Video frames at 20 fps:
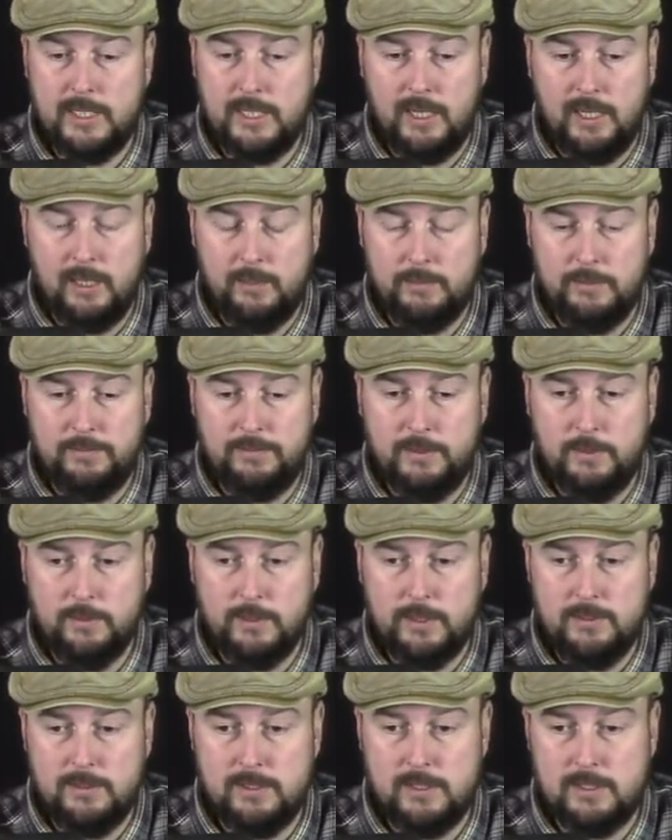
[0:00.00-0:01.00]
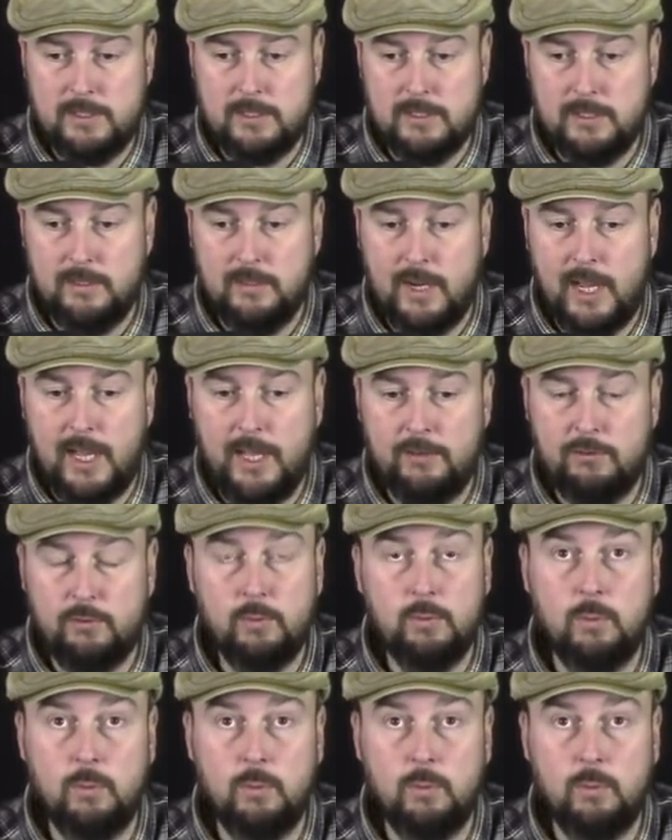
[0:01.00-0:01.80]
If you were using this in the garage